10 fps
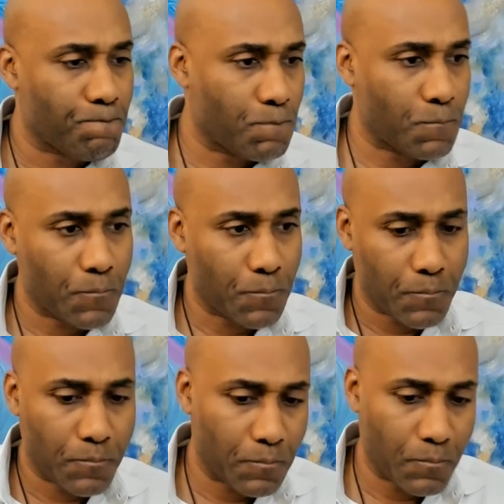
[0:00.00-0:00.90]

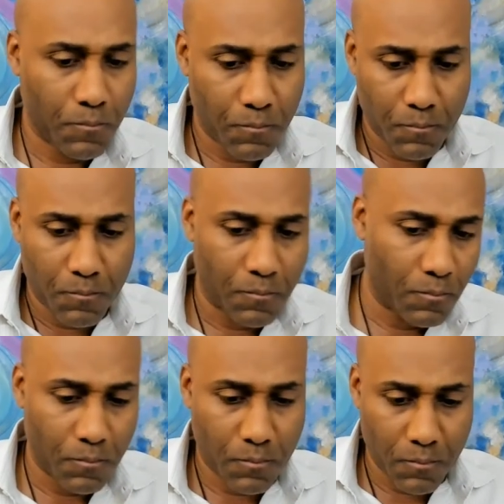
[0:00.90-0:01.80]

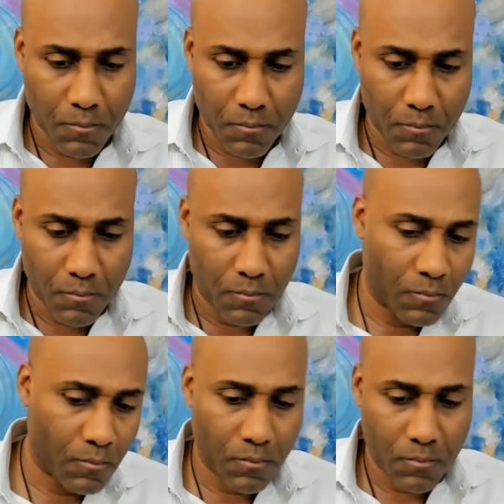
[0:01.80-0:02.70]

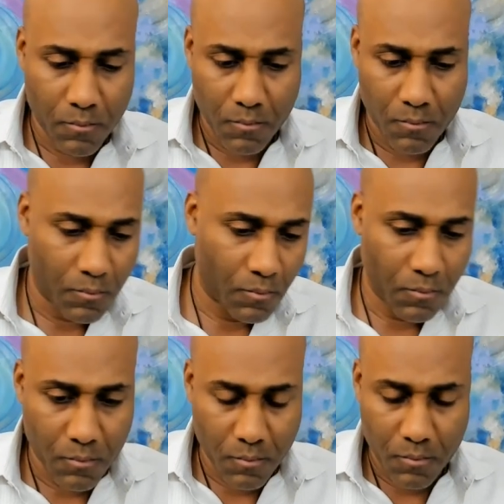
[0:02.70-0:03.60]
[no speech]